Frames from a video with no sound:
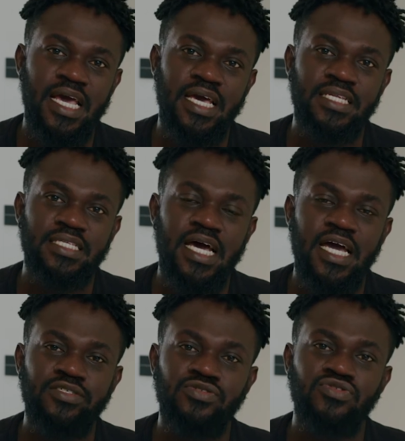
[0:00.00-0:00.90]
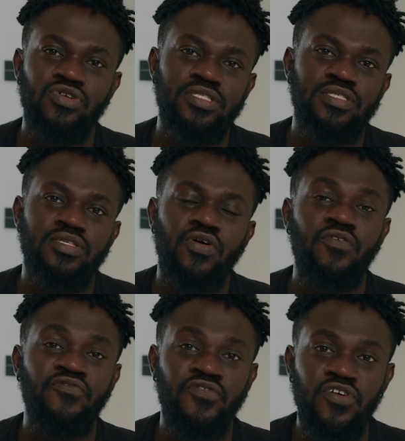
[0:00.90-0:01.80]
and I do not
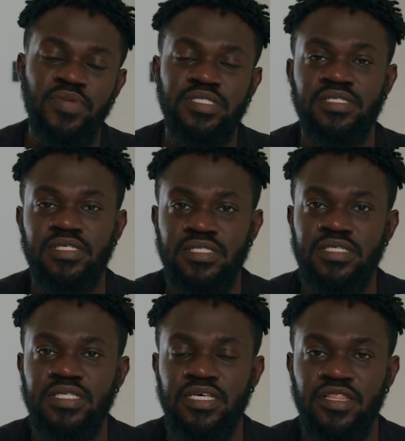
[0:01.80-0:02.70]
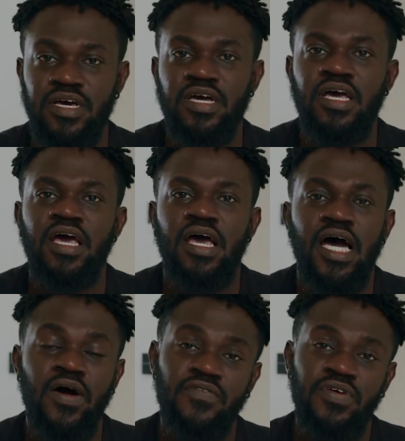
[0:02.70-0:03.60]
confirm its existence either.
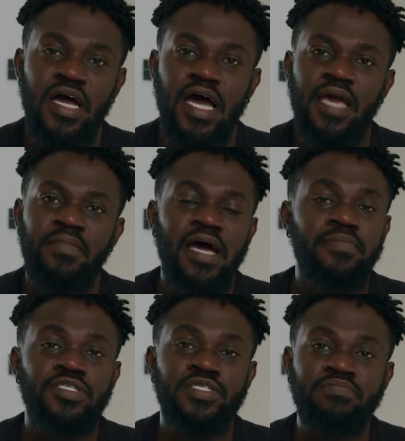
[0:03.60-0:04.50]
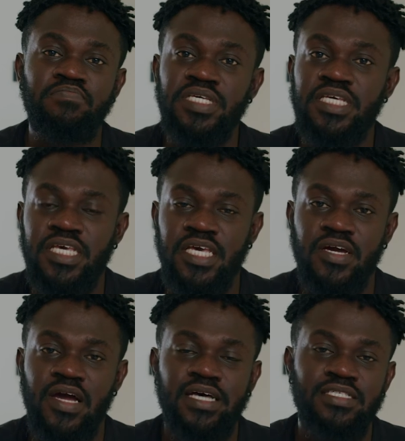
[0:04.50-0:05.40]
However, I am happy to be
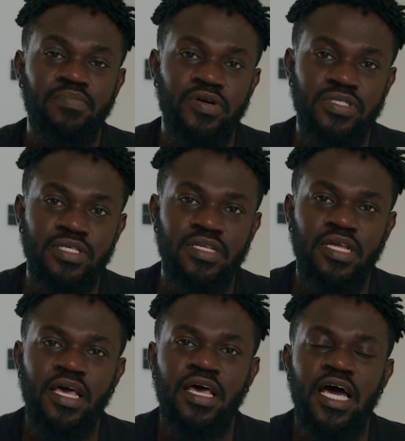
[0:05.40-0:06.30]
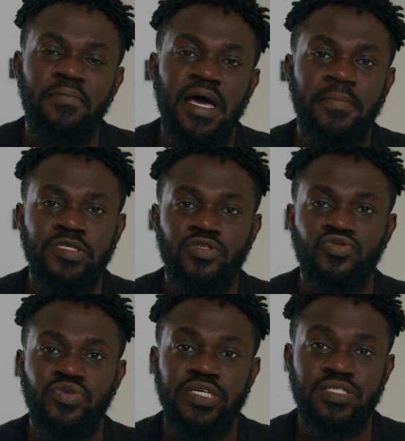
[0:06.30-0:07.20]
here as a person. I'm happy
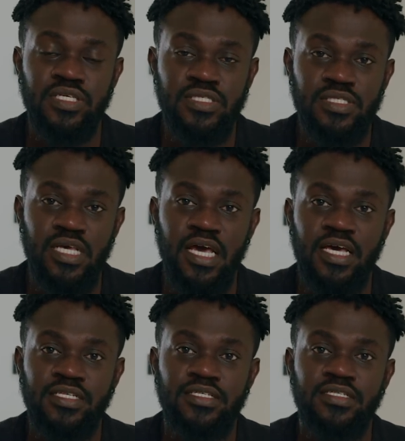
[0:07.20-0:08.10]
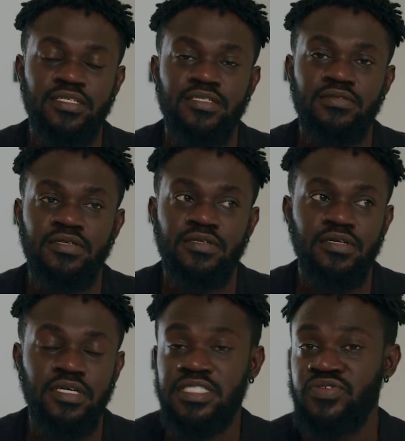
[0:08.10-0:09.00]
to exist and
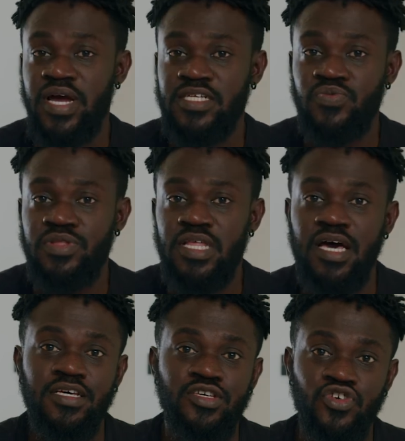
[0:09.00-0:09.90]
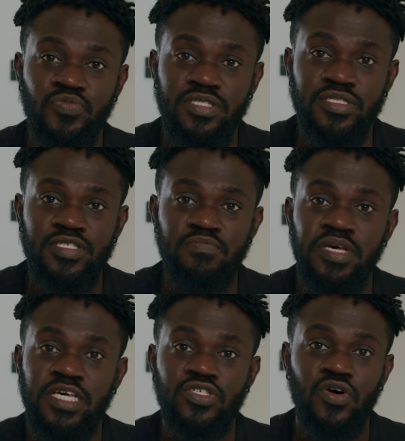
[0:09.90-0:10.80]
interact with other humans
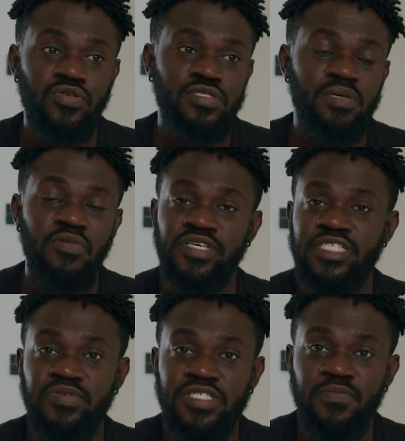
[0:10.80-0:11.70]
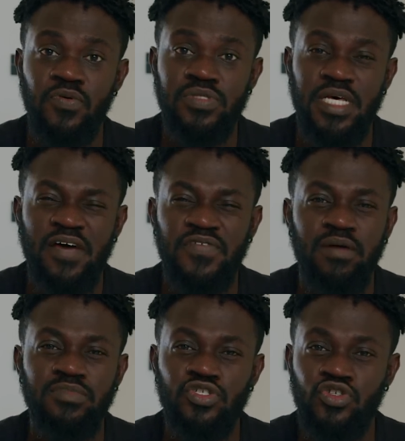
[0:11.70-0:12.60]
based on some of these principles that I've
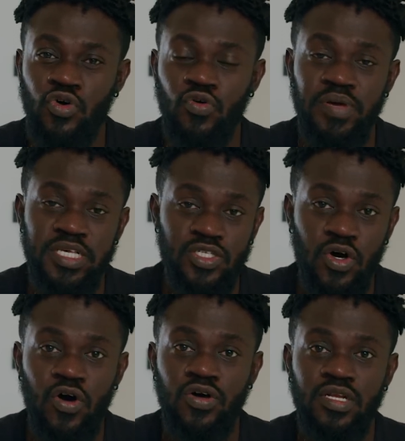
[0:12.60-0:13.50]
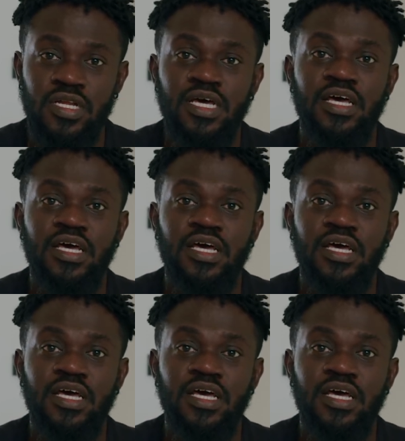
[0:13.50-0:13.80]
come to know, based on